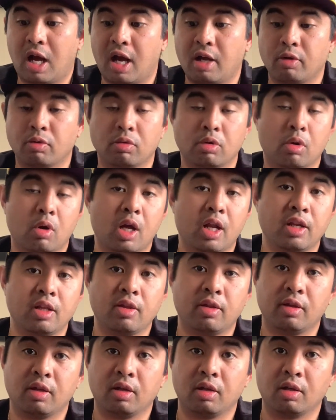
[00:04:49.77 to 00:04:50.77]
I don't know
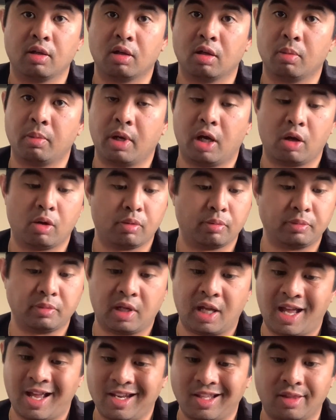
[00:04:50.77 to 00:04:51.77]
anything about
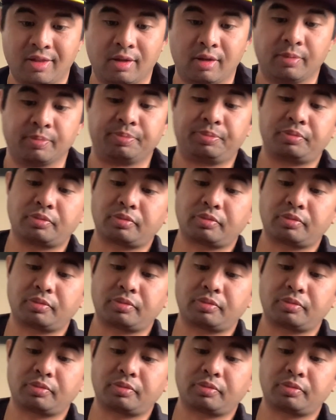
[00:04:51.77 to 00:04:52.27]
anything.